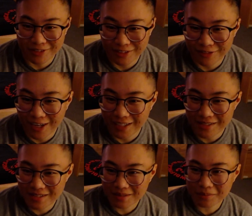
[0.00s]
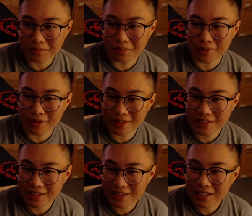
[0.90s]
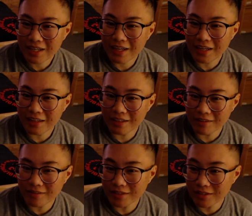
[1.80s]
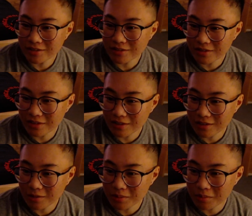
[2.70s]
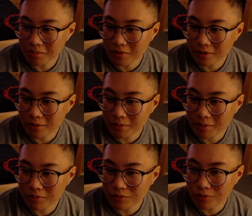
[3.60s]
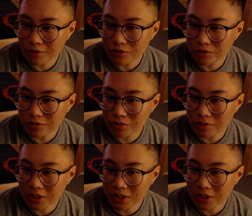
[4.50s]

fine, but everything else is like a little bit blurry. Maybe 42.